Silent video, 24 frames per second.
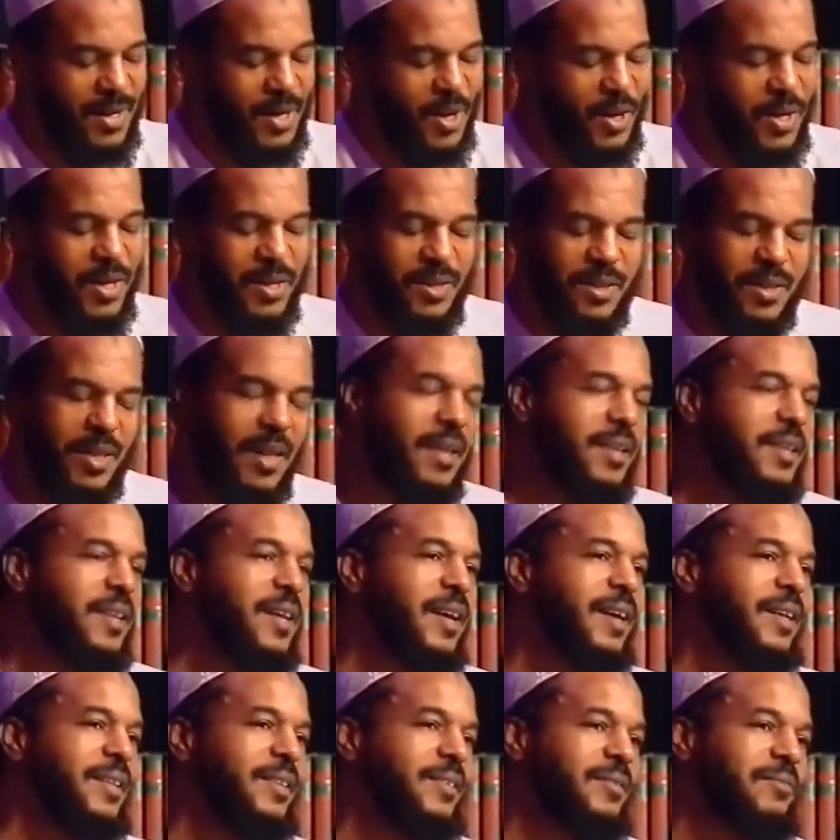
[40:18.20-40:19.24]
He said
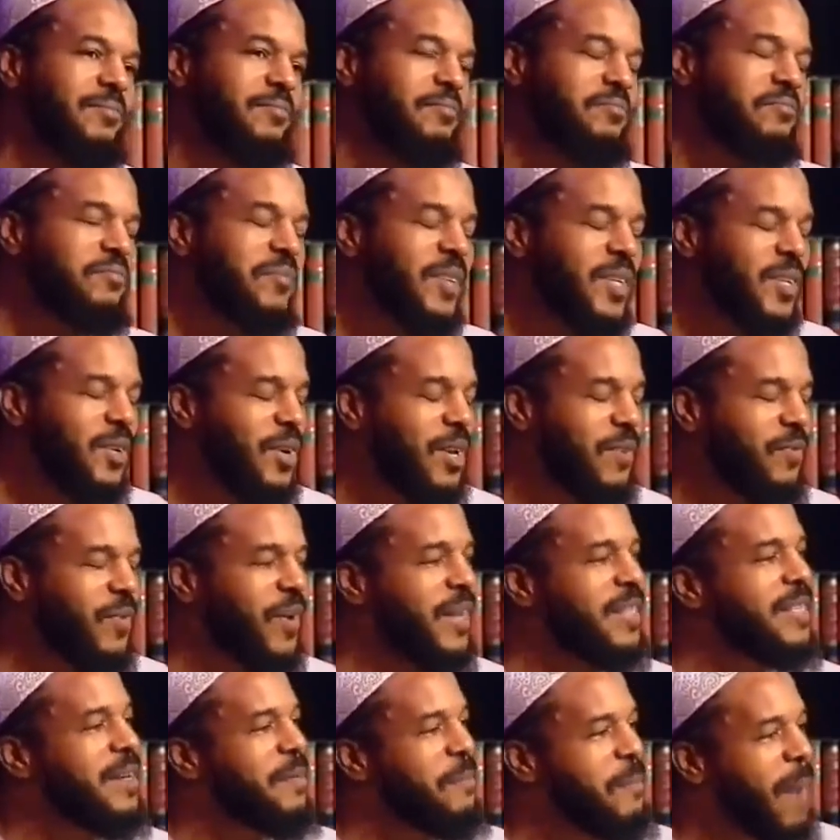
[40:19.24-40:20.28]
that, he
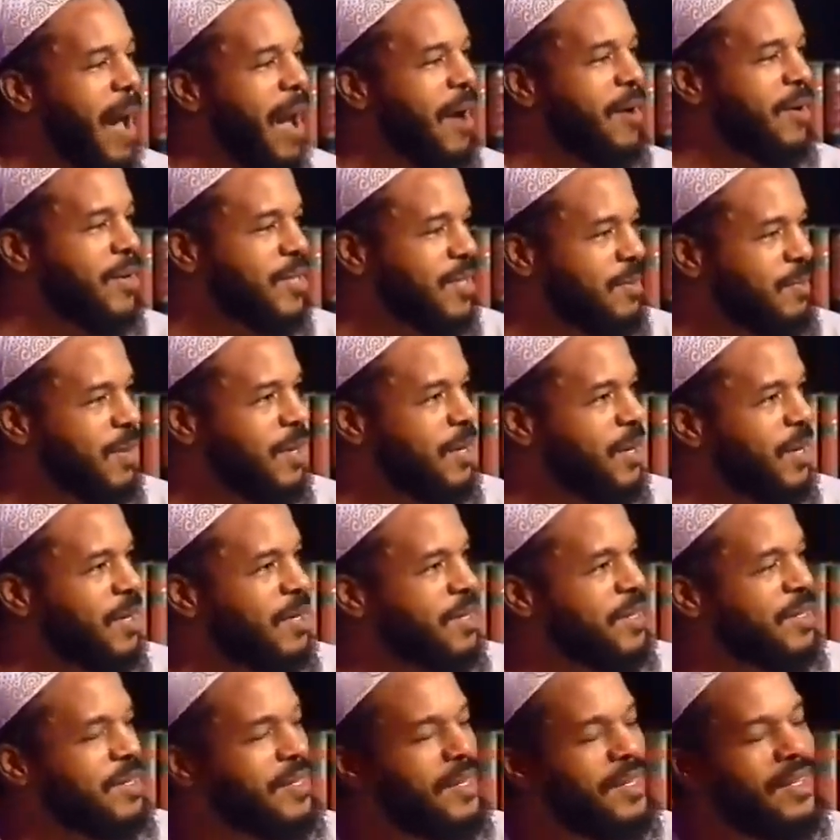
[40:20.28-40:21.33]
felt embarrassed
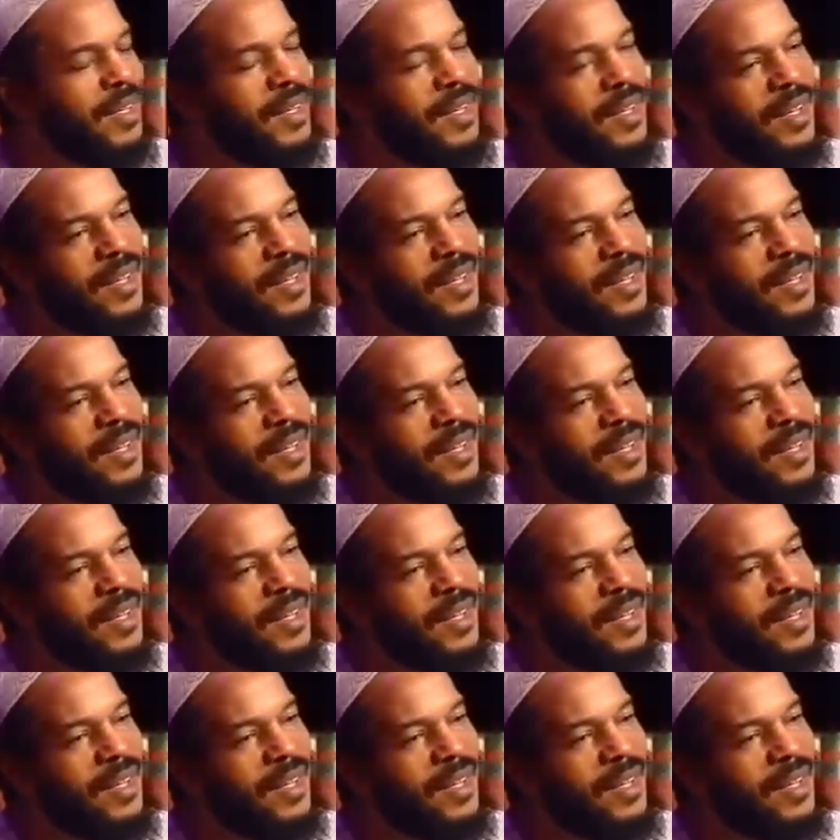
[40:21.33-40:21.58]
because